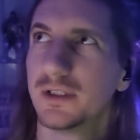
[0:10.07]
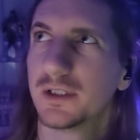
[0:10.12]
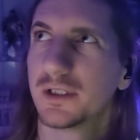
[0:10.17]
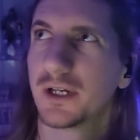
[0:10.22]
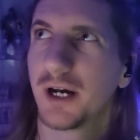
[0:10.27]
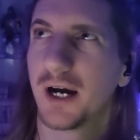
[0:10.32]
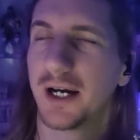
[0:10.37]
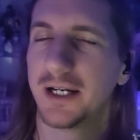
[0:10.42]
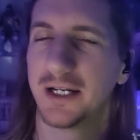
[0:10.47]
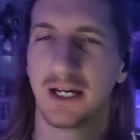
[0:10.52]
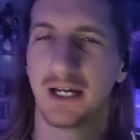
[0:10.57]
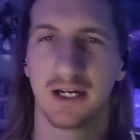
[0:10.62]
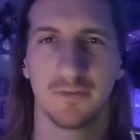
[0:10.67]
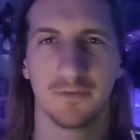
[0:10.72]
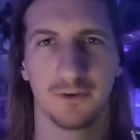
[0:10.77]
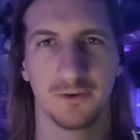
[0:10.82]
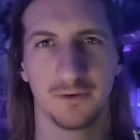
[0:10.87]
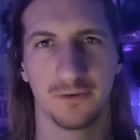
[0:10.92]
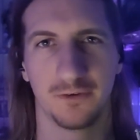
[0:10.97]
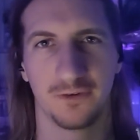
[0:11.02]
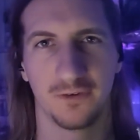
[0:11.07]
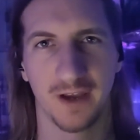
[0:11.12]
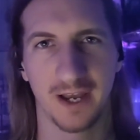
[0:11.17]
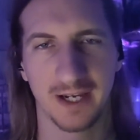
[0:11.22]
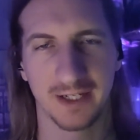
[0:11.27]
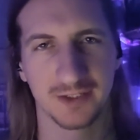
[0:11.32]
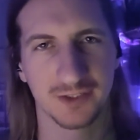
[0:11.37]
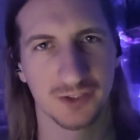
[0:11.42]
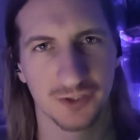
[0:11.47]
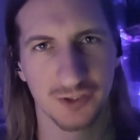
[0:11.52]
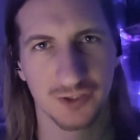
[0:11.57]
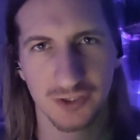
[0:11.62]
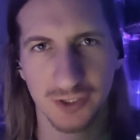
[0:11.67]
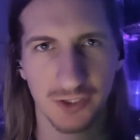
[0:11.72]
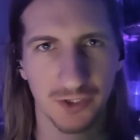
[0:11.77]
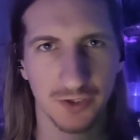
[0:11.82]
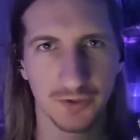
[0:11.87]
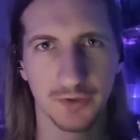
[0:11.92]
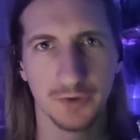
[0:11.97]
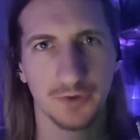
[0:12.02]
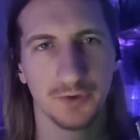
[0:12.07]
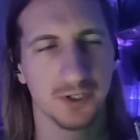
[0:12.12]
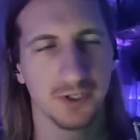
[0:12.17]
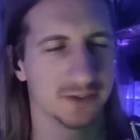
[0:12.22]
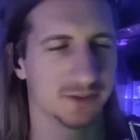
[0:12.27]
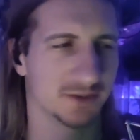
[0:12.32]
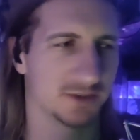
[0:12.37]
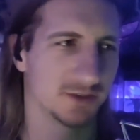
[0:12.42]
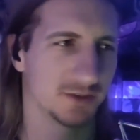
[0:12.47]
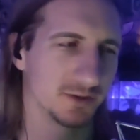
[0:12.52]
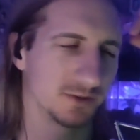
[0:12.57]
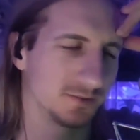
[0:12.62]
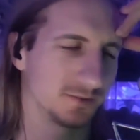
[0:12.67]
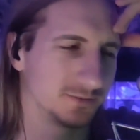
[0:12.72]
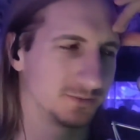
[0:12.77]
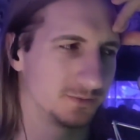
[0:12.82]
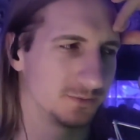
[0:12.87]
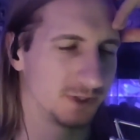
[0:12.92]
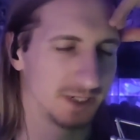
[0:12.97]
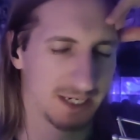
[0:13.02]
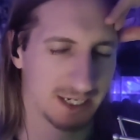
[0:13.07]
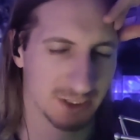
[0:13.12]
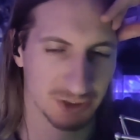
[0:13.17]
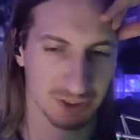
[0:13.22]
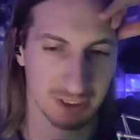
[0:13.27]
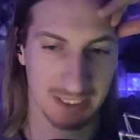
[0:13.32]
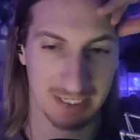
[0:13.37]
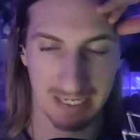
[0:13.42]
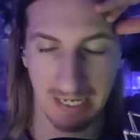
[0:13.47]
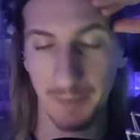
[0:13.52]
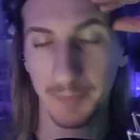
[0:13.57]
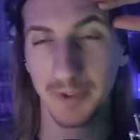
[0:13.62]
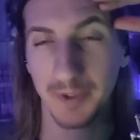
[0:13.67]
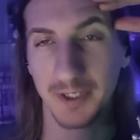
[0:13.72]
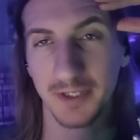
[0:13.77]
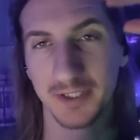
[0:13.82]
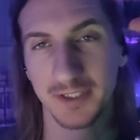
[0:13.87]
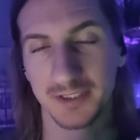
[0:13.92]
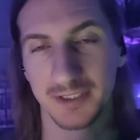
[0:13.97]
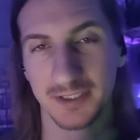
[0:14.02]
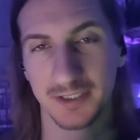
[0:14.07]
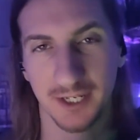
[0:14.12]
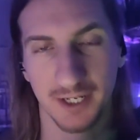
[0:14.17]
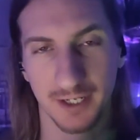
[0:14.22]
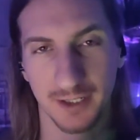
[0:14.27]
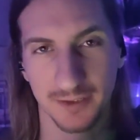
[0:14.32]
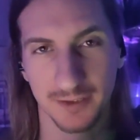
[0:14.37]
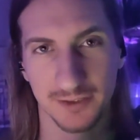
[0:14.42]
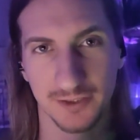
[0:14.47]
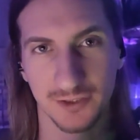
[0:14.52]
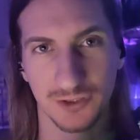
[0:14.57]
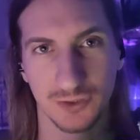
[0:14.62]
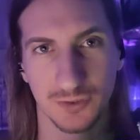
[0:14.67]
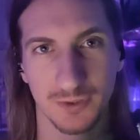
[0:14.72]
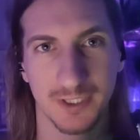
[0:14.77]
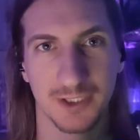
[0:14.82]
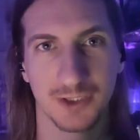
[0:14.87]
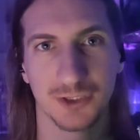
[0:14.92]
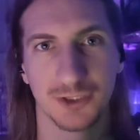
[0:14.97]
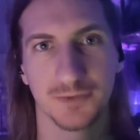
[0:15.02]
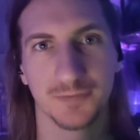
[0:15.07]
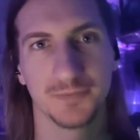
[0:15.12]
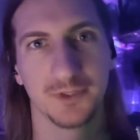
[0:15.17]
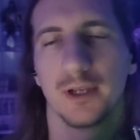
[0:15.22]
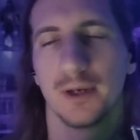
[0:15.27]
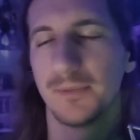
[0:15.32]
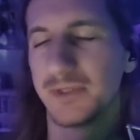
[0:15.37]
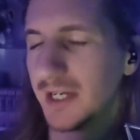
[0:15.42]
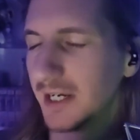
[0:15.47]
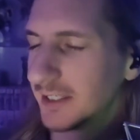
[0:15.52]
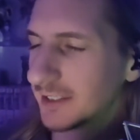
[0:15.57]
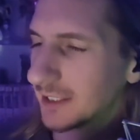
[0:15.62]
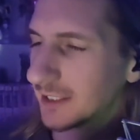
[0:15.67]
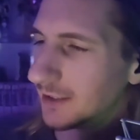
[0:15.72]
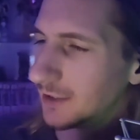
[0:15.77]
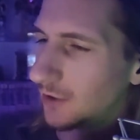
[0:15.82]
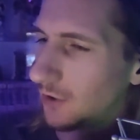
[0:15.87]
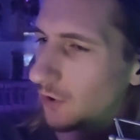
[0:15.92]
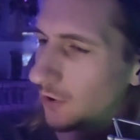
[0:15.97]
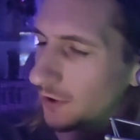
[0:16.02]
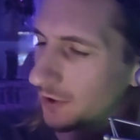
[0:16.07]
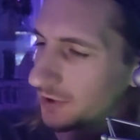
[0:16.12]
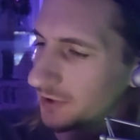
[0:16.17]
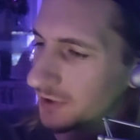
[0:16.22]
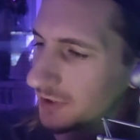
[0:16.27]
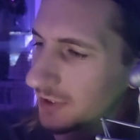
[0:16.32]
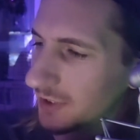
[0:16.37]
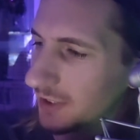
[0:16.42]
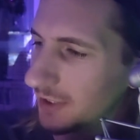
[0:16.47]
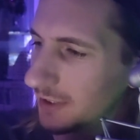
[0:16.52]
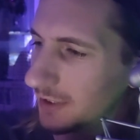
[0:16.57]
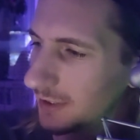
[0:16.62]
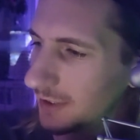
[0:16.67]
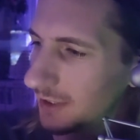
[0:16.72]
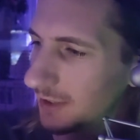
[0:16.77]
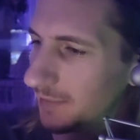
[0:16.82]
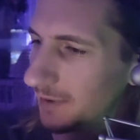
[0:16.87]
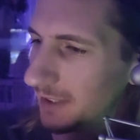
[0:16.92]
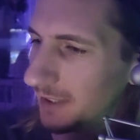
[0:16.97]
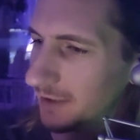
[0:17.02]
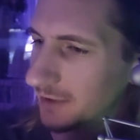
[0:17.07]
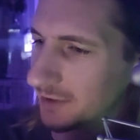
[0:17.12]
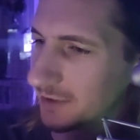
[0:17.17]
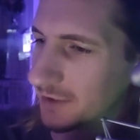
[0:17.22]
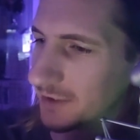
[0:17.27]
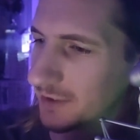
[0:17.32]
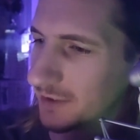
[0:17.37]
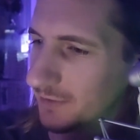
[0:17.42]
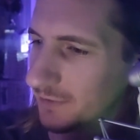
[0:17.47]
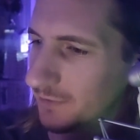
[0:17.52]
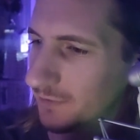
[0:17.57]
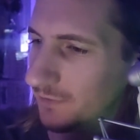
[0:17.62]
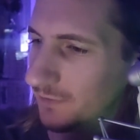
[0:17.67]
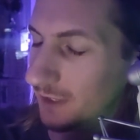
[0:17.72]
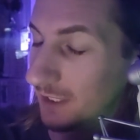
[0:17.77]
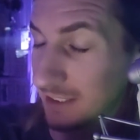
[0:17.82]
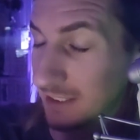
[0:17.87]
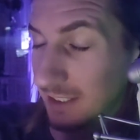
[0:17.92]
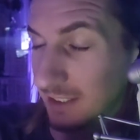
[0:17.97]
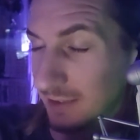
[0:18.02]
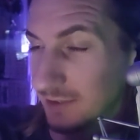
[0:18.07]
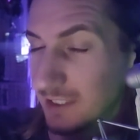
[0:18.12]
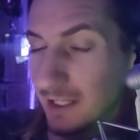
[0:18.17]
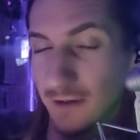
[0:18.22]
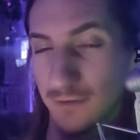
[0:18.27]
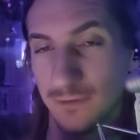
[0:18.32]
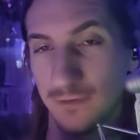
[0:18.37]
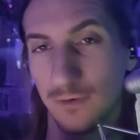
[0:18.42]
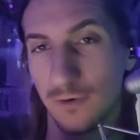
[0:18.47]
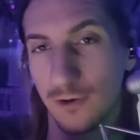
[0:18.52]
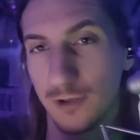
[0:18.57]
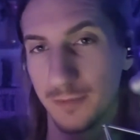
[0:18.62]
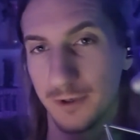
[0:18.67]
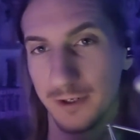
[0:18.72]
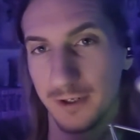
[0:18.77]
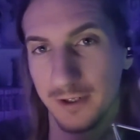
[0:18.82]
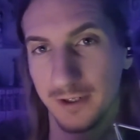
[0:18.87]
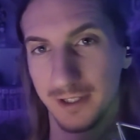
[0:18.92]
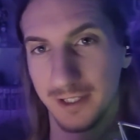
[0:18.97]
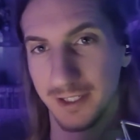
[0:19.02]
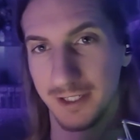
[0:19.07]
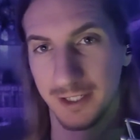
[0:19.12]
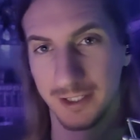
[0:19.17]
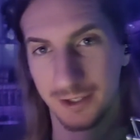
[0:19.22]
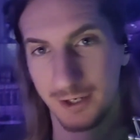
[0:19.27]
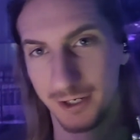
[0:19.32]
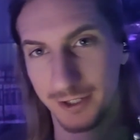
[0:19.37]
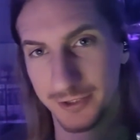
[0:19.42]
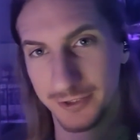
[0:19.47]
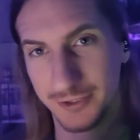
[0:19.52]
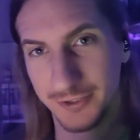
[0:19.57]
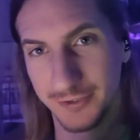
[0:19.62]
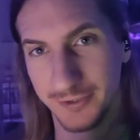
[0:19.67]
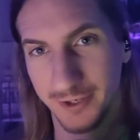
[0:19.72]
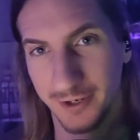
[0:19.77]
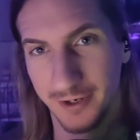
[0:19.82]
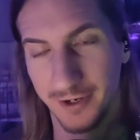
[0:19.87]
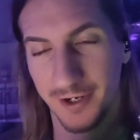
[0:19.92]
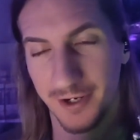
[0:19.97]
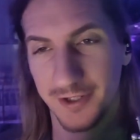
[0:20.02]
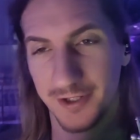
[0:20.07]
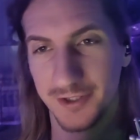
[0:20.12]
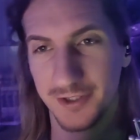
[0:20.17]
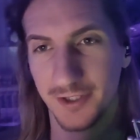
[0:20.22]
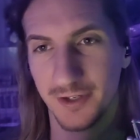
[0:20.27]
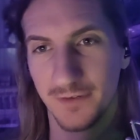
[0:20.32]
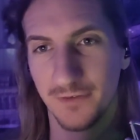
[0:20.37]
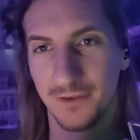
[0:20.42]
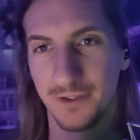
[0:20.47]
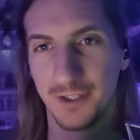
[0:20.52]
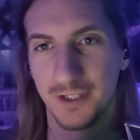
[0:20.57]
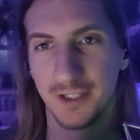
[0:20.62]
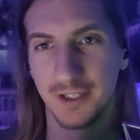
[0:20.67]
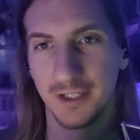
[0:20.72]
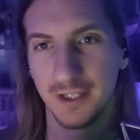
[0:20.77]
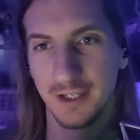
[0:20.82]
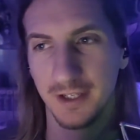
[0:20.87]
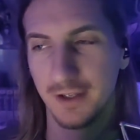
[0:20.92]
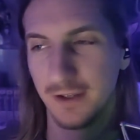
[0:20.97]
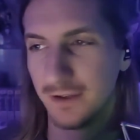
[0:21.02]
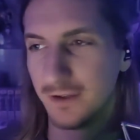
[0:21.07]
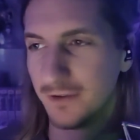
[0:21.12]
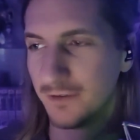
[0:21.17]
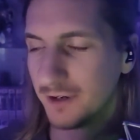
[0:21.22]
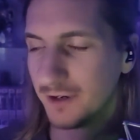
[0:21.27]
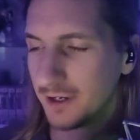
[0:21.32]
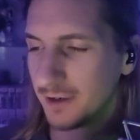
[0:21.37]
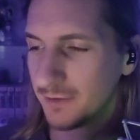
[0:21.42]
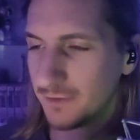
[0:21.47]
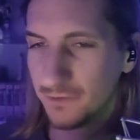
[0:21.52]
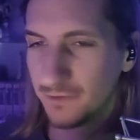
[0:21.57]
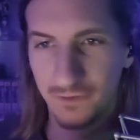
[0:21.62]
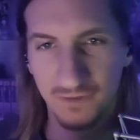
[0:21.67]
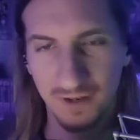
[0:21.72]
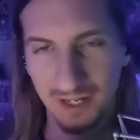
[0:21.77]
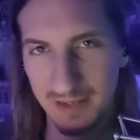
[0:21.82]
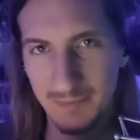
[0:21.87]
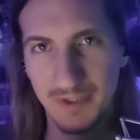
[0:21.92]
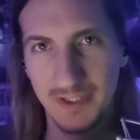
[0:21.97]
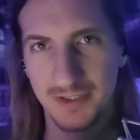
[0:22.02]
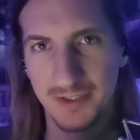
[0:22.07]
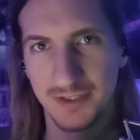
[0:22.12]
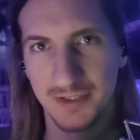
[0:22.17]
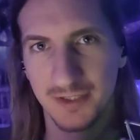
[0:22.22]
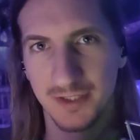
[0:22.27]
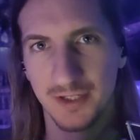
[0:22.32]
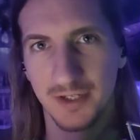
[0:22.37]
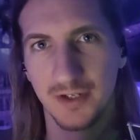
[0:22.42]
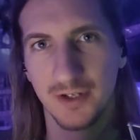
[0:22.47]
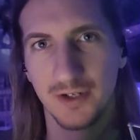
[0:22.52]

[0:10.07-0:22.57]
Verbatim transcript: kind of have the facts skewed as to what actually happened in this entire situation. I'm talking, of course, about, I guess, now former uh, cartoon artist of the very famous